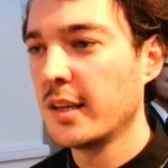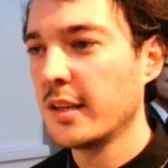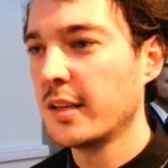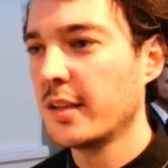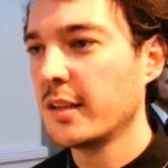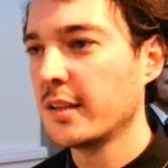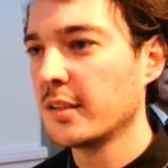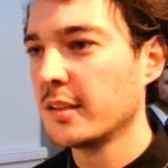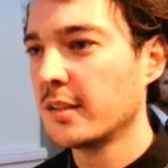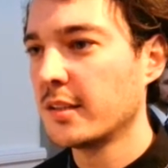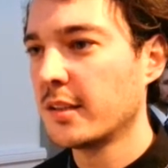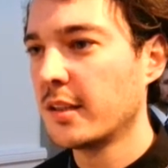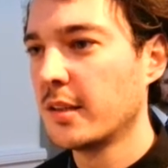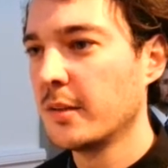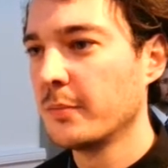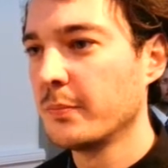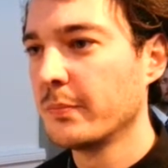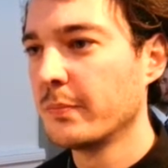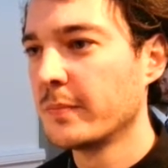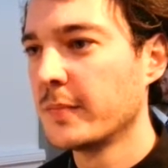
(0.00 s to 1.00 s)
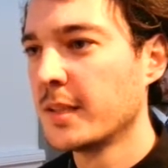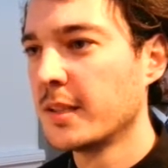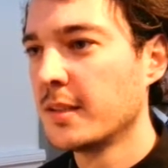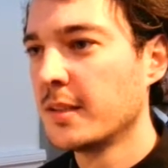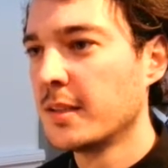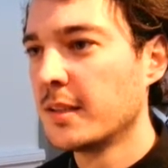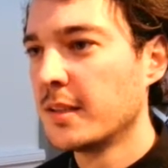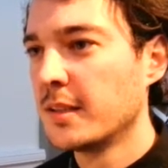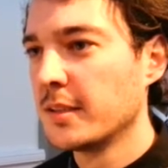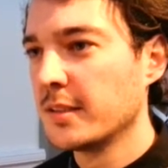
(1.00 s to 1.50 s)
I think
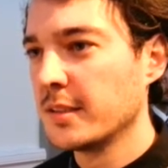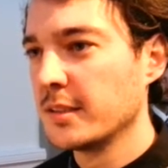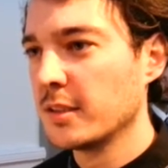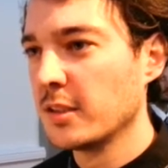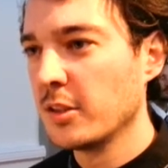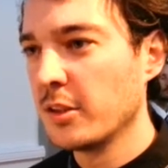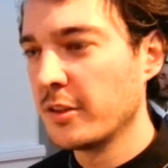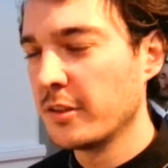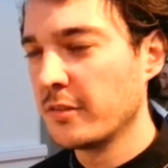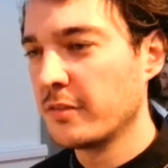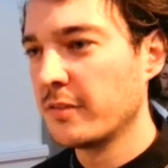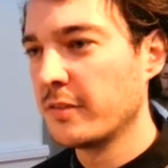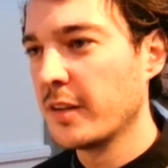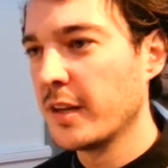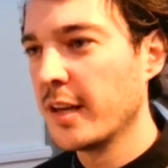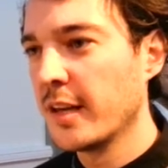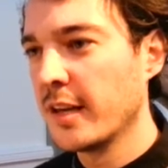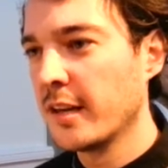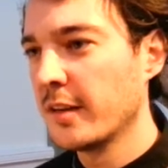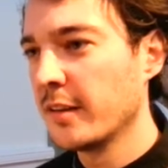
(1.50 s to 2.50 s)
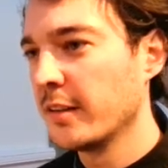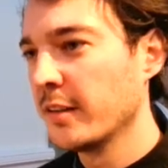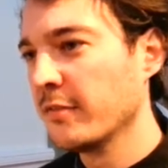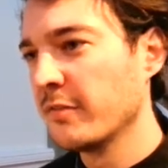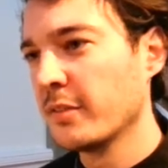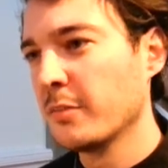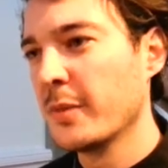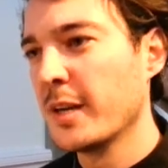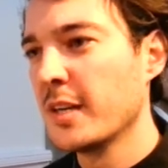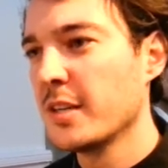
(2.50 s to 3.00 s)
there's a lot of
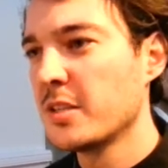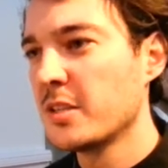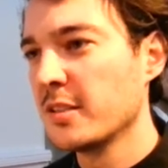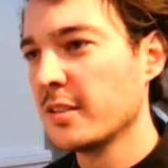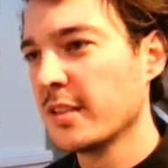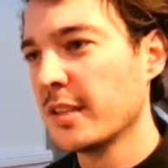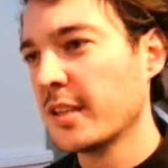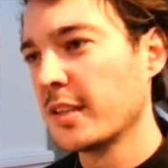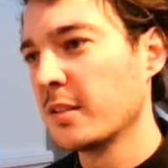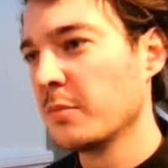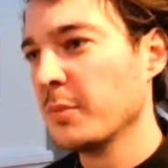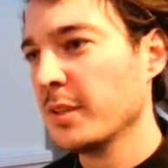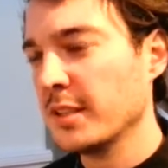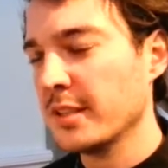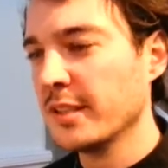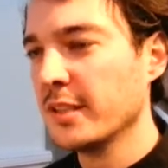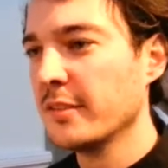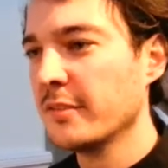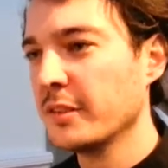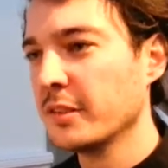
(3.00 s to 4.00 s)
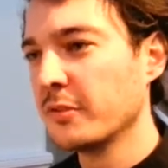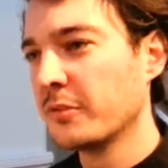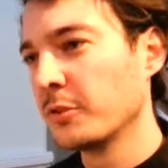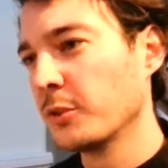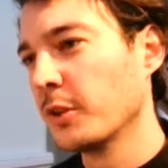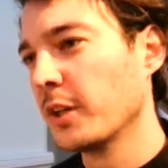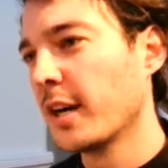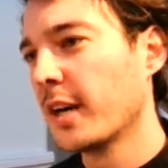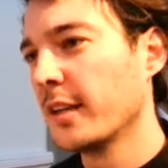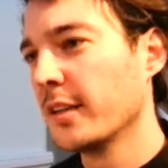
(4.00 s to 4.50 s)
information that can be delivered
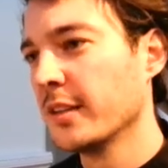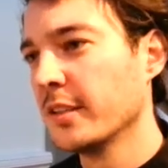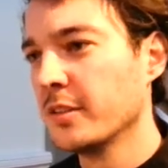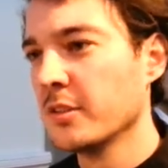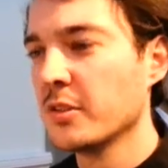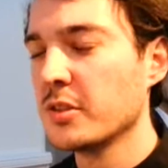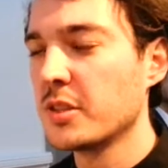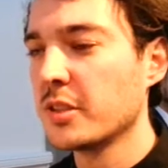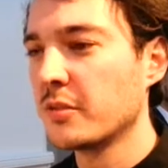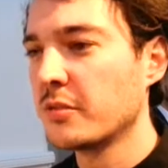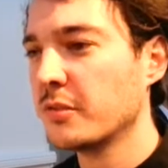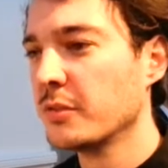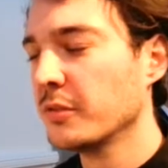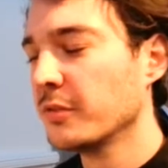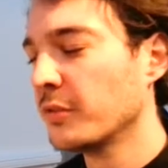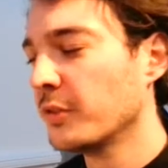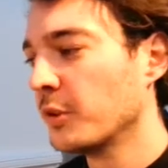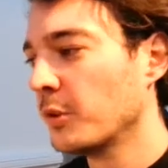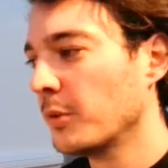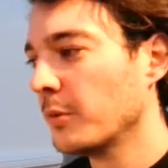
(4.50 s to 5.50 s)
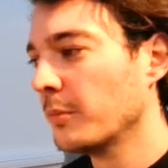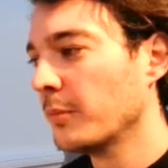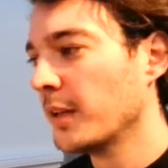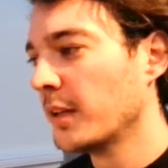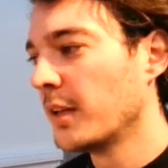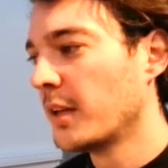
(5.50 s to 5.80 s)
through color and not just through form.